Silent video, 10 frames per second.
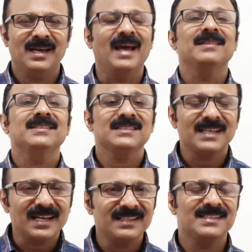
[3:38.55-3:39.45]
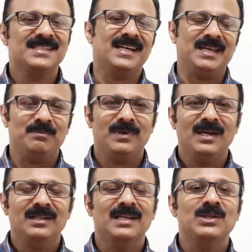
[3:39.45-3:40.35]
And this is another time
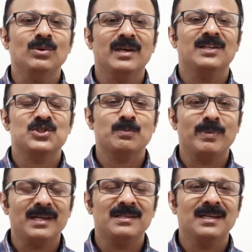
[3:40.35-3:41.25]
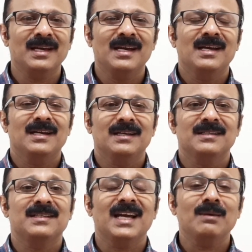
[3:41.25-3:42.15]
that you can spend
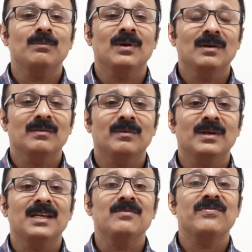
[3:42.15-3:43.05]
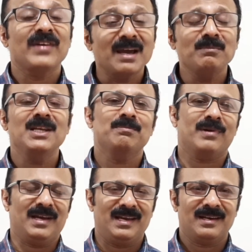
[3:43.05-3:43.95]
time in family
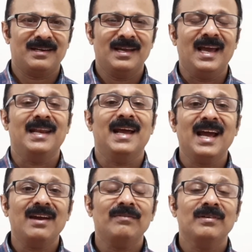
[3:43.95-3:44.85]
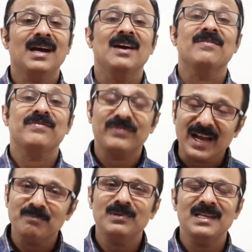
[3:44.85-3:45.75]
prayer and have a
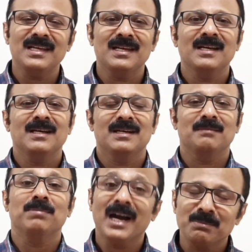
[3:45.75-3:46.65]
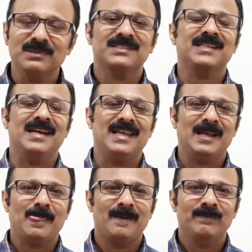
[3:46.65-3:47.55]
family Bible study.
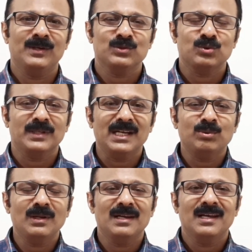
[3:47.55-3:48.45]
So that will